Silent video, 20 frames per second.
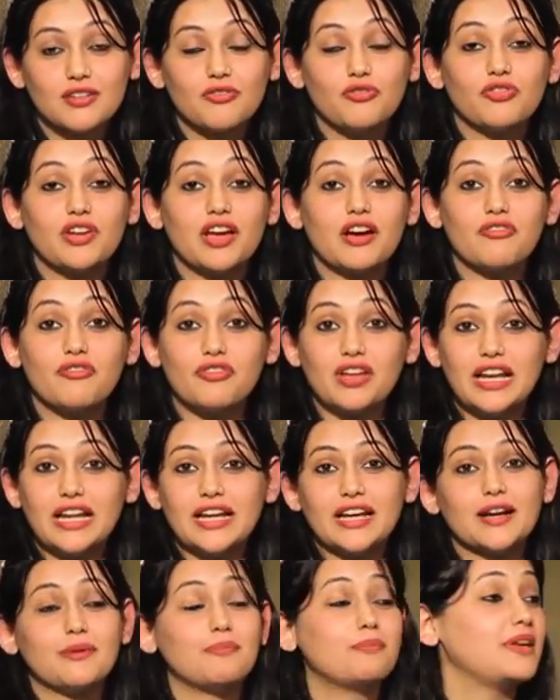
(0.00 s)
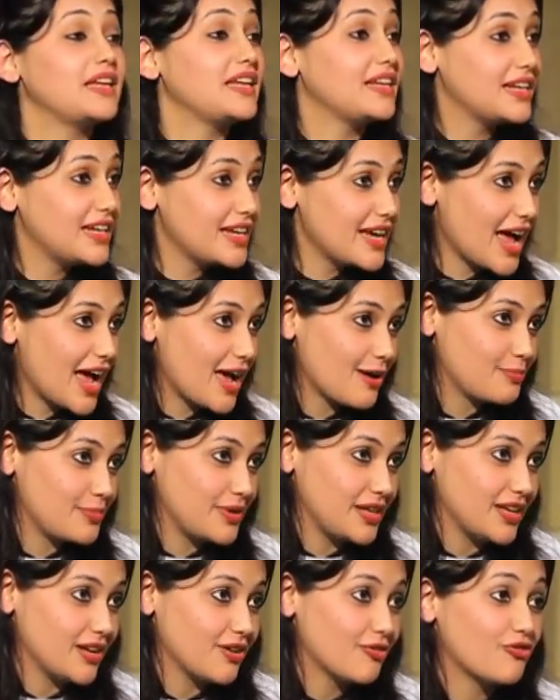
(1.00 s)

if we are feeling completely happy,